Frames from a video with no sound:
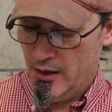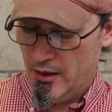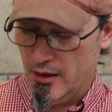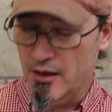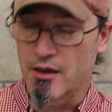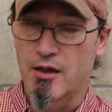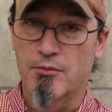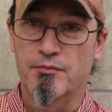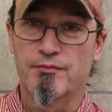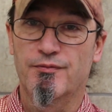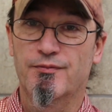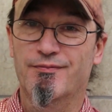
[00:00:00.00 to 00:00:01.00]
2
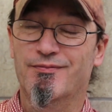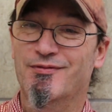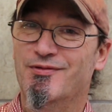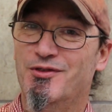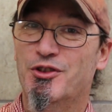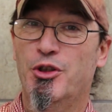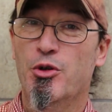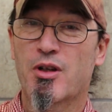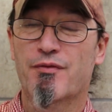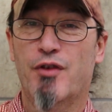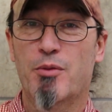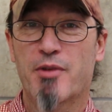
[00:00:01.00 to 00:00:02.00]

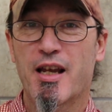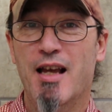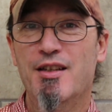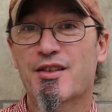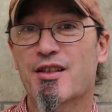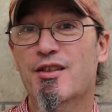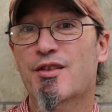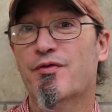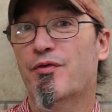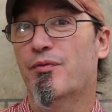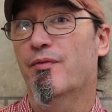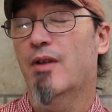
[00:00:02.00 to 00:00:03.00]
confirmed cases,
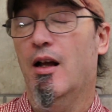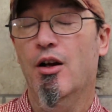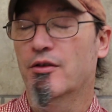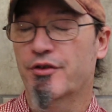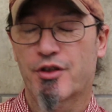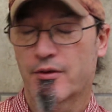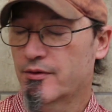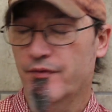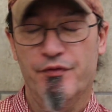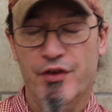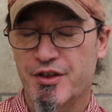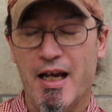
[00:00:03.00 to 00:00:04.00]

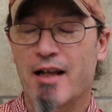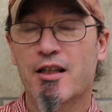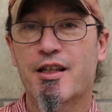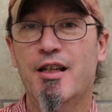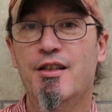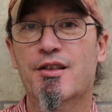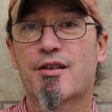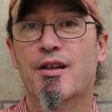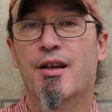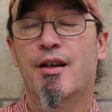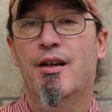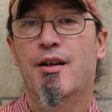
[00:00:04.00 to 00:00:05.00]
fatalities
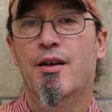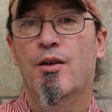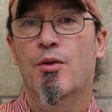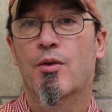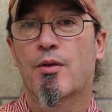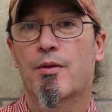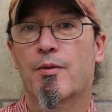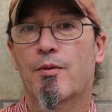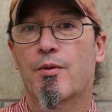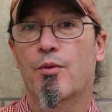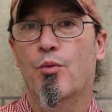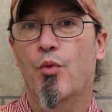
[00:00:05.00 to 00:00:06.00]

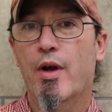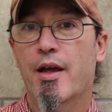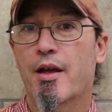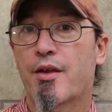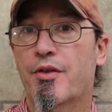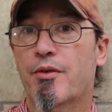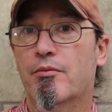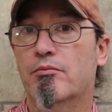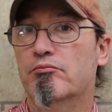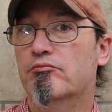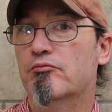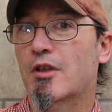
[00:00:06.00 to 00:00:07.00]
with
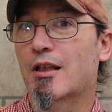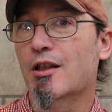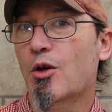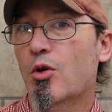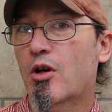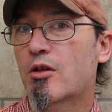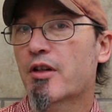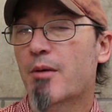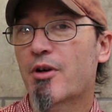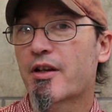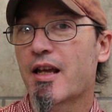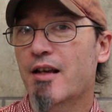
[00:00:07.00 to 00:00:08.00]
a lower
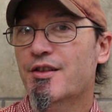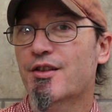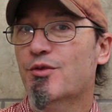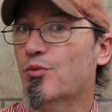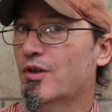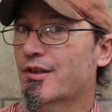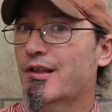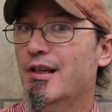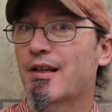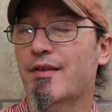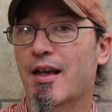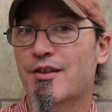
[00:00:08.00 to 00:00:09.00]
number of cases. Once
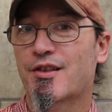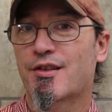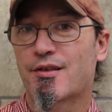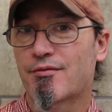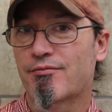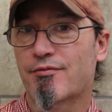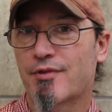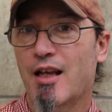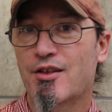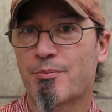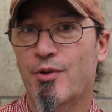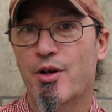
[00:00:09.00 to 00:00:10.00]
again, that's
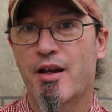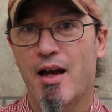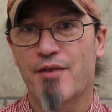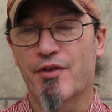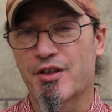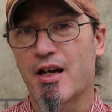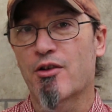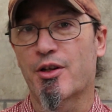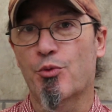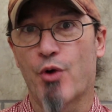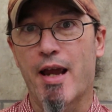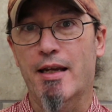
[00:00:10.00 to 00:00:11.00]
a pretty high fatality
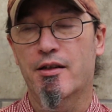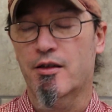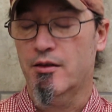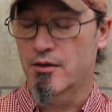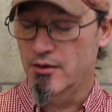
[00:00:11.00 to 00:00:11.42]
rate.